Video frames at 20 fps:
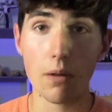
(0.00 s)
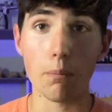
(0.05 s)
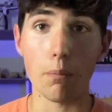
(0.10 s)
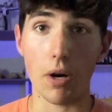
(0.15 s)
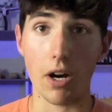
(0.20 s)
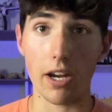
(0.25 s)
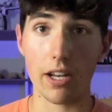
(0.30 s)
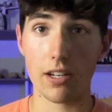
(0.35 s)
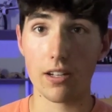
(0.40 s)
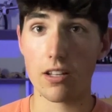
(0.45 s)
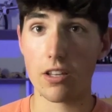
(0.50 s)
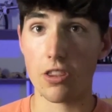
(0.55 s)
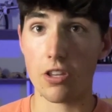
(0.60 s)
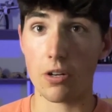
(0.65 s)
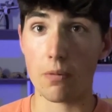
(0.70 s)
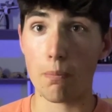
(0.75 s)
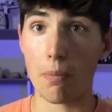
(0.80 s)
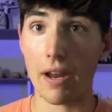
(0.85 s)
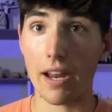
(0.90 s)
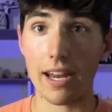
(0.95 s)
but
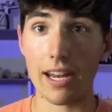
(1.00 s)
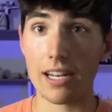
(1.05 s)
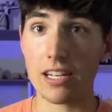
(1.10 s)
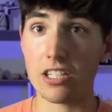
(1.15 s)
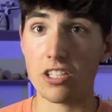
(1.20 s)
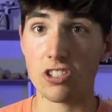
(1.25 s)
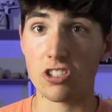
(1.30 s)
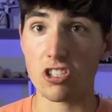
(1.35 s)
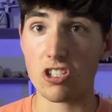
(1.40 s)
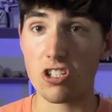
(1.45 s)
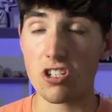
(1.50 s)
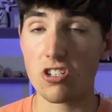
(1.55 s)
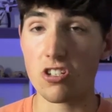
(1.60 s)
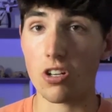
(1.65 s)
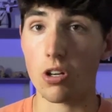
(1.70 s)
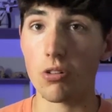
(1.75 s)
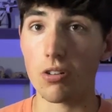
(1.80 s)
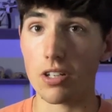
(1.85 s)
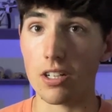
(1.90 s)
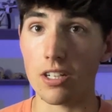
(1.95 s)
their paint is just
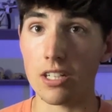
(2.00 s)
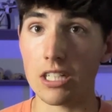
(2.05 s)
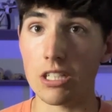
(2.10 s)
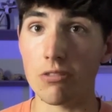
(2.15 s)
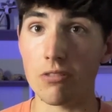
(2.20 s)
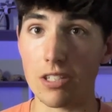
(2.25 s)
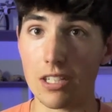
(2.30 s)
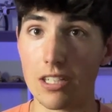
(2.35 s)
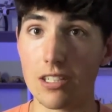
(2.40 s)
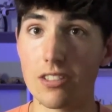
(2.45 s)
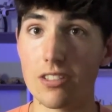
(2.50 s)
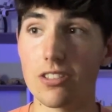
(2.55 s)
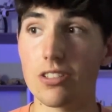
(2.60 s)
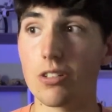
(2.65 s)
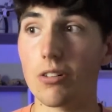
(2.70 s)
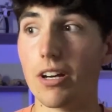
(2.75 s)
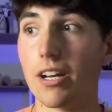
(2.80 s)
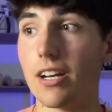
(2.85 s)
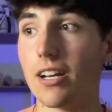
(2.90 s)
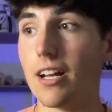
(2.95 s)
so good, you need to
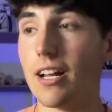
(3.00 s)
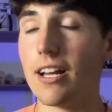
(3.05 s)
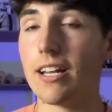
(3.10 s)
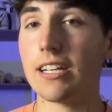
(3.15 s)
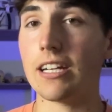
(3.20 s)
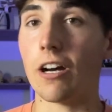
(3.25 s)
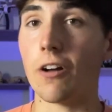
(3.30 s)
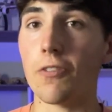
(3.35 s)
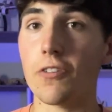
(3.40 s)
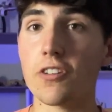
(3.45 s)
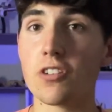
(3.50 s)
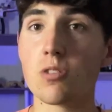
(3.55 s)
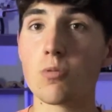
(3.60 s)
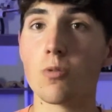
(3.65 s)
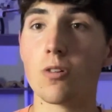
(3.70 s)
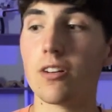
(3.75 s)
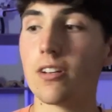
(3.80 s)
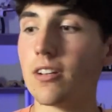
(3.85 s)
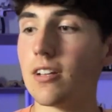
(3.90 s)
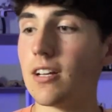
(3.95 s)
do it. Now this
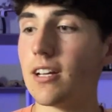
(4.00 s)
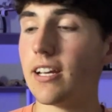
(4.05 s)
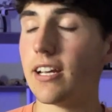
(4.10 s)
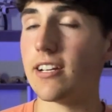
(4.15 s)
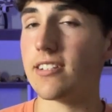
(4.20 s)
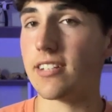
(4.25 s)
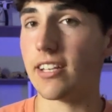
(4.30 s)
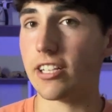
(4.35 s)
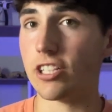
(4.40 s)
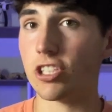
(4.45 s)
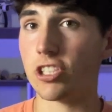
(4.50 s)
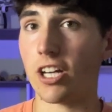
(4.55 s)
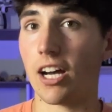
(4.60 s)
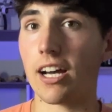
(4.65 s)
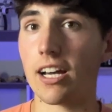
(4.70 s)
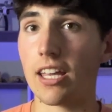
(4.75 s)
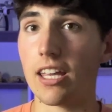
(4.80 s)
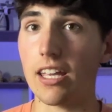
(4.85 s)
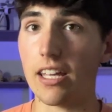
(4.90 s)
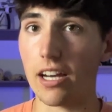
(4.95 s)
one is a
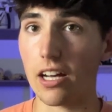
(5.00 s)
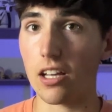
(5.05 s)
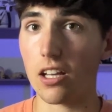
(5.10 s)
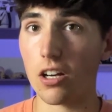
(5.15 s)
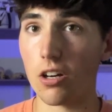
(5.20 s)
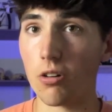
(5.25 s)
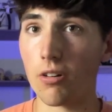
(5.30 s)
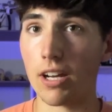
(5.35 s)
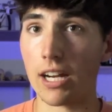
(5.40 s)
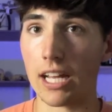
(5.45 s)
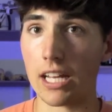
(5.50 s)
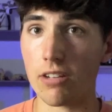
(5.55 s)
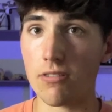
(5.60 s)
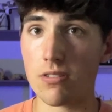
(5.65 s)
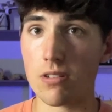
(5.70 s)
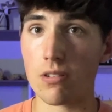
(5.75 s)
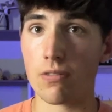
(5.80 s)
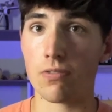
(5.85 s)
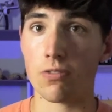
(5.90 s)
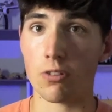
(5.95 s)
shock yellow, and I
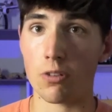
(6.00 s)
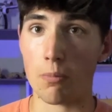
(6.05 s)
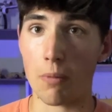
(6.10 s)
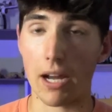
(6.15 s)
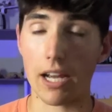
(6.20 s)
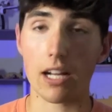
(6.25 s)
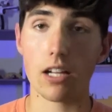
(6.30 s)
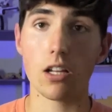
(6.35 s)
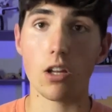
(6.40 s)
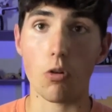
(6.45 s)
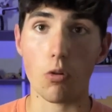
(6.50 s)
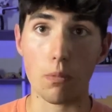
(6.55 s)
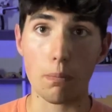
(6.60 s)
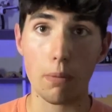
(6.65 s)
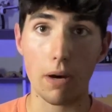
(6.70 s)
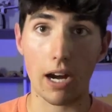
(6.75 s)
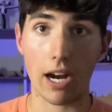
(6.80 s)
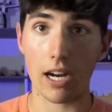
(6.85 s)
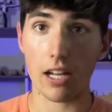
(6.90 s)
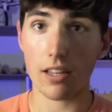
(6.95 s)
used it for my clone
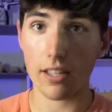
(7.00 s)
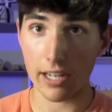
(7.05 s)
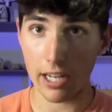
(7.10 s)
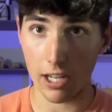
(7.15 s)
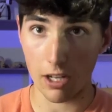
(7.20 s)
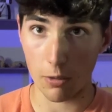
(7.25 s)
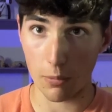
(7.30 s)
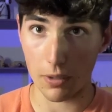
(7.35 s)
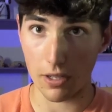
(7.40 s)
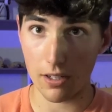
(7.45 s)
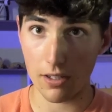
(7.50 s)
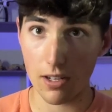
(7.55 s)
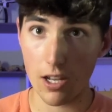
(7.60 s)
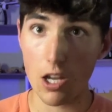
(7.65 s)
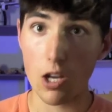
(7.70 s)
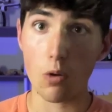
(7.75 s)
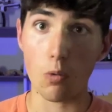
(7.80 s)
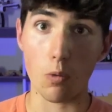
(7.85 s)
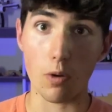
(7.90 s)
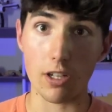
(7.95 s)
pilot helmet,
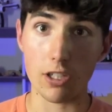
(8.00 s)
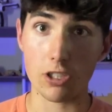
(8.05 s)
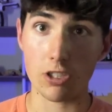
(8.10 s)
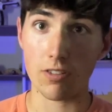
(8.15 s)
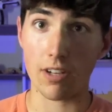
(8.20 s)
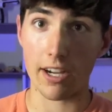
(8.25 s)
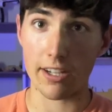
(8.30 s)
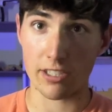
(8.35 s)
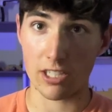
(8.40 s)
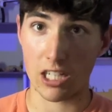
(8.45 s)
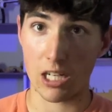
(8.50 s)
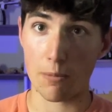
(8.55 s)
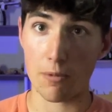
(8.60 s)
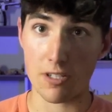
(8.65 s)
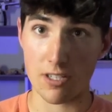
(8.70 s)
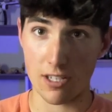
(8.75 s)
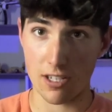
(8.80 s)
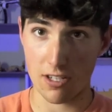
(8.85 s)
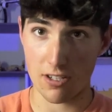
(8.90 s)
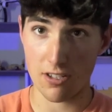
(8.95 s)
which you guys are going to be
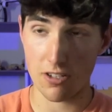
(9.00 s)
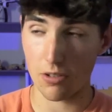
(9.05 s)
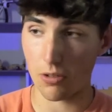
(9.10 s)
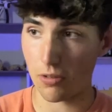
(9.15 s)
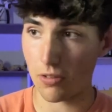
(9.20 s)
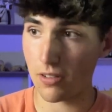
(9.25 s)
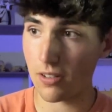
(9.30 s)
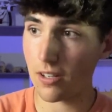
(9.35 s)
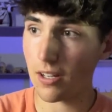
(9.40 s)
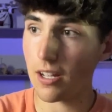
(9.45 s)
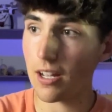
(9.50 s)
seeing soon.